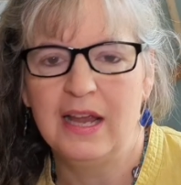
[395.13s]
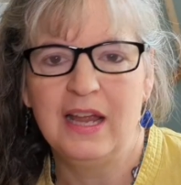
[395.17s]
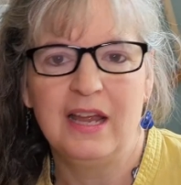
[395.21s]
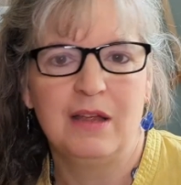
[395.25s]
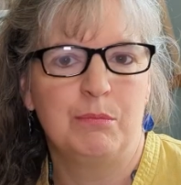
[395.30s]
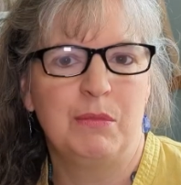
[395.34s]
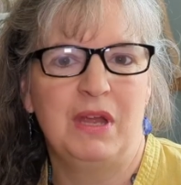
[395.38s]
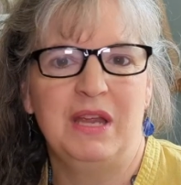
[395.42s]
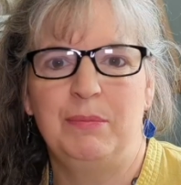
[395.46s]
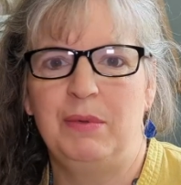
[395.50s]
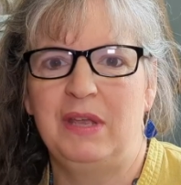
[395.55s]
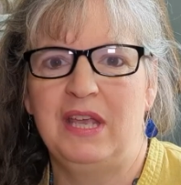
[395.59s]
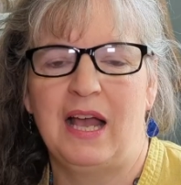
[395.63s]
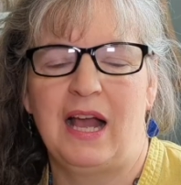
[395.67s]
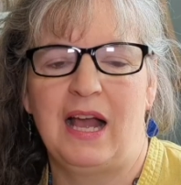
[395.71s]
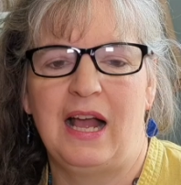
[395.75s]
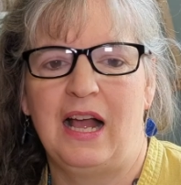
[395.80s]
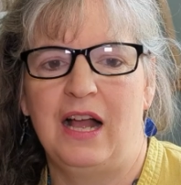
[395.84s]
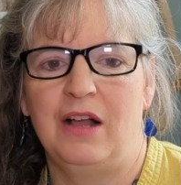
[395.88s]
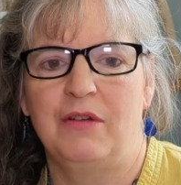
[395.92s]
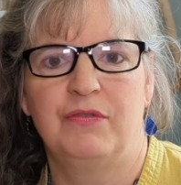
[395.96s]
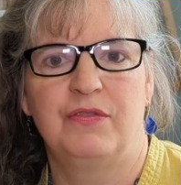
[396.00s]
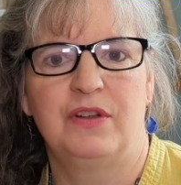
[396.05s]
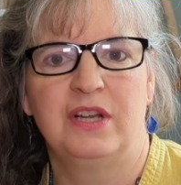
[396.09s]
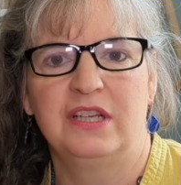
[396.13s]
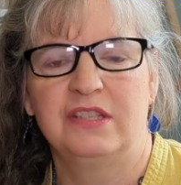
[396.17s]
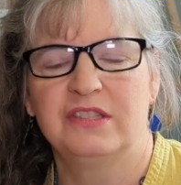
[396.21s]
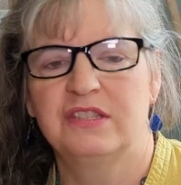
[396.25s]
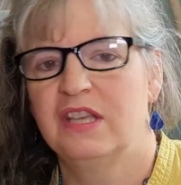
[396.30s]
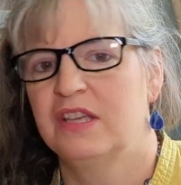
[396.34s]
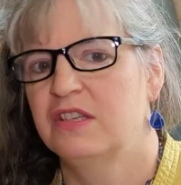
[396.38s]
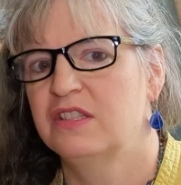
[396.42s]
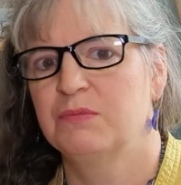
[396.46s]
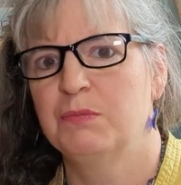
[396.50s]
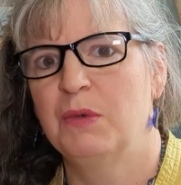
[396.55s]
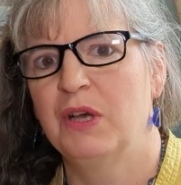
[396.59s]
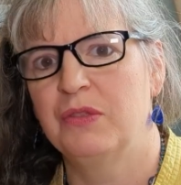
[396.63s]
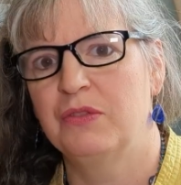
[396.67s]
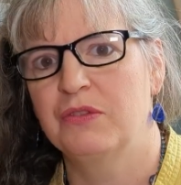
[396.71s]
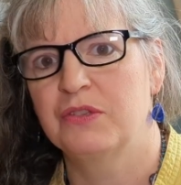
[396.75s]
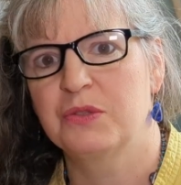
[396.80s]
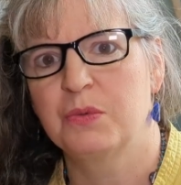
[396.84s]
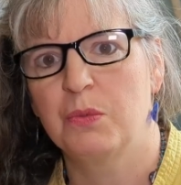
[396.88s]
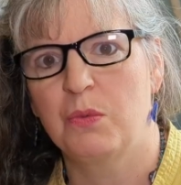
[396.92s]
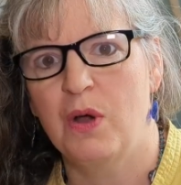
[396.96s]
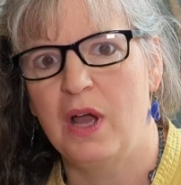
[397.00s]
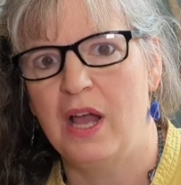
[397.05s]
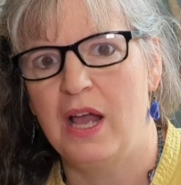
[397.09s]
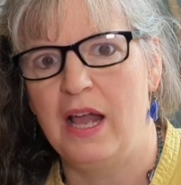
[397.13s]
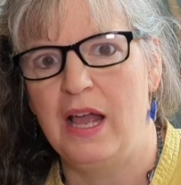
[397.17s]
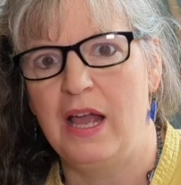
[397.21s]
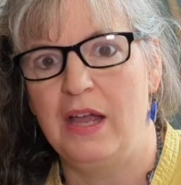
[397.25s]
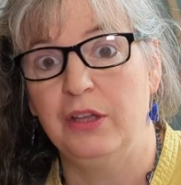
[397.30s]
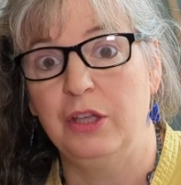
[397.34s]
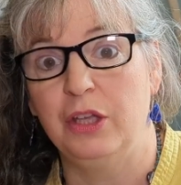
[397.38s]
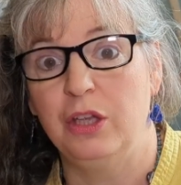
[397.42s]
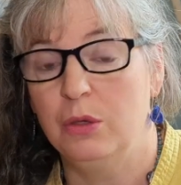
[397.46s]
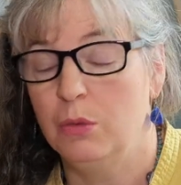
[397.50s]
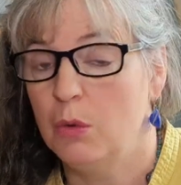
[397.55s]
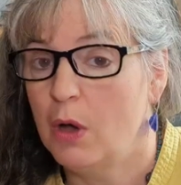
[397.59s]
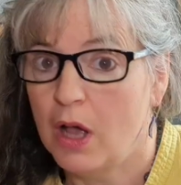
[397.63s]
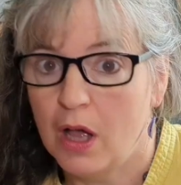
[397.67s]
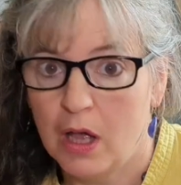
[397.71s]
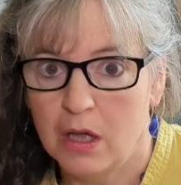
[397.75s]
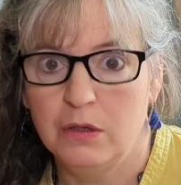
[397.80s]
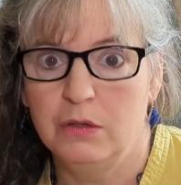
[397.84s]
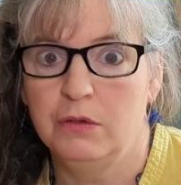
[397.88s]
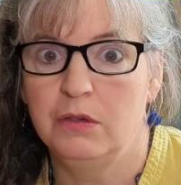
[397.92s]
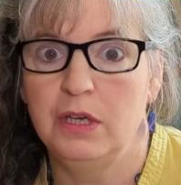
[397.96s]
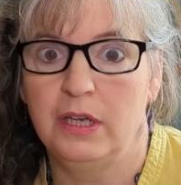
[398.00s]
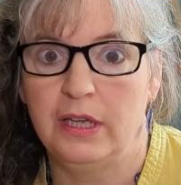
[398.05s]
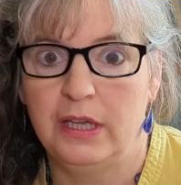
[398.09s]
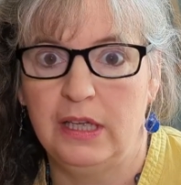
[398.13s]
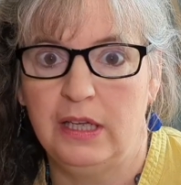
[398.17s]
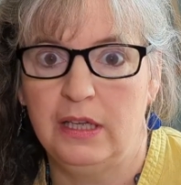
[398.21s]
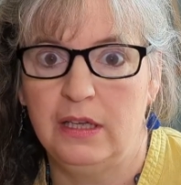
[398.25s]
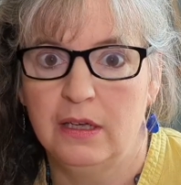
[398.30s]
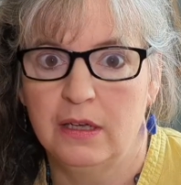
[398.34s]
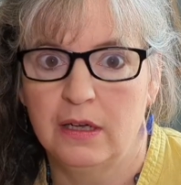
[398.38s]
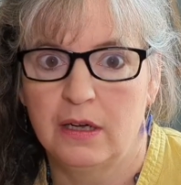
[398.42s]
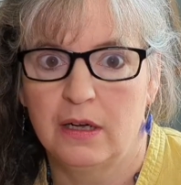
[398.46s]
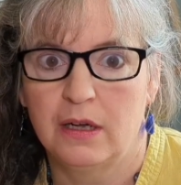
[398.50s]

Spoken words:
Maybe have 6 months where you only